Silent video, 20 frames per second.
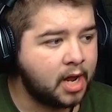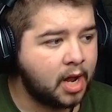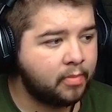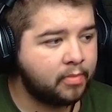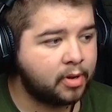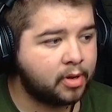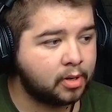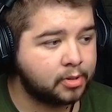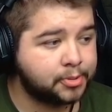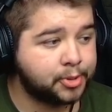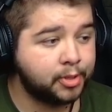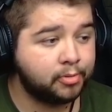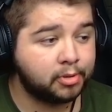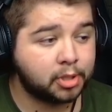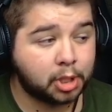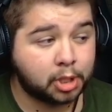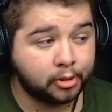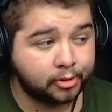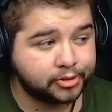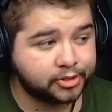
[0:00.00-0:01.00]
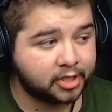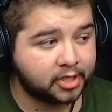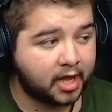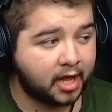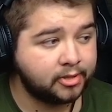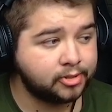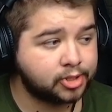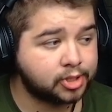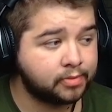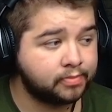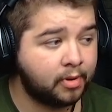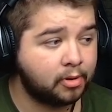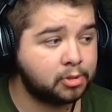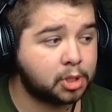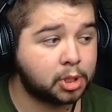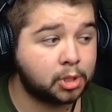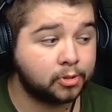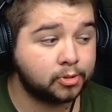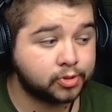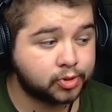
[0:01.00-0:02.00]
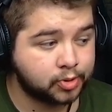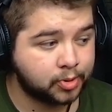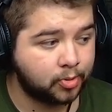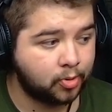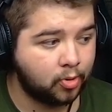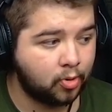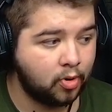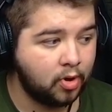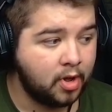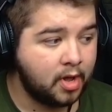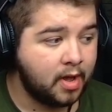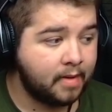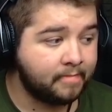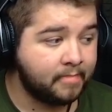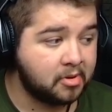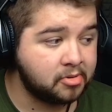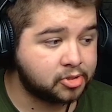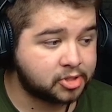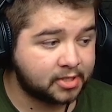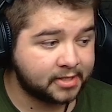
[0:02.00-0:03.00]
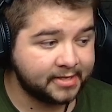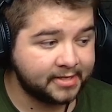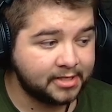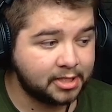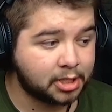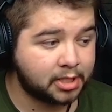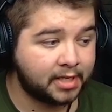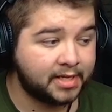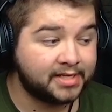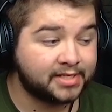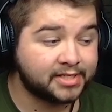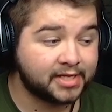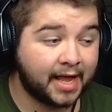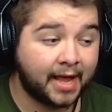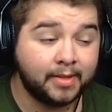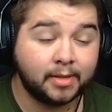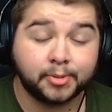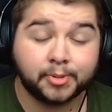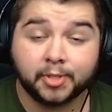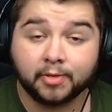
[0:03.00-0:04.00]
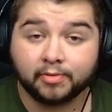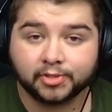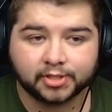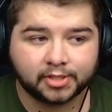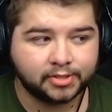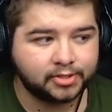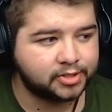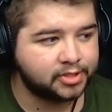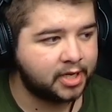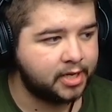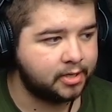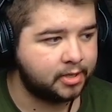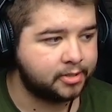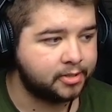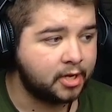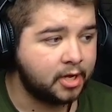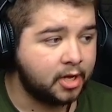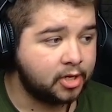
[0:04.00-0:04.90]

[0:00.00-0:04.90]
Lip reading: We've got fewer shots against, most shots for, most clean sheets, and the fewest conceded.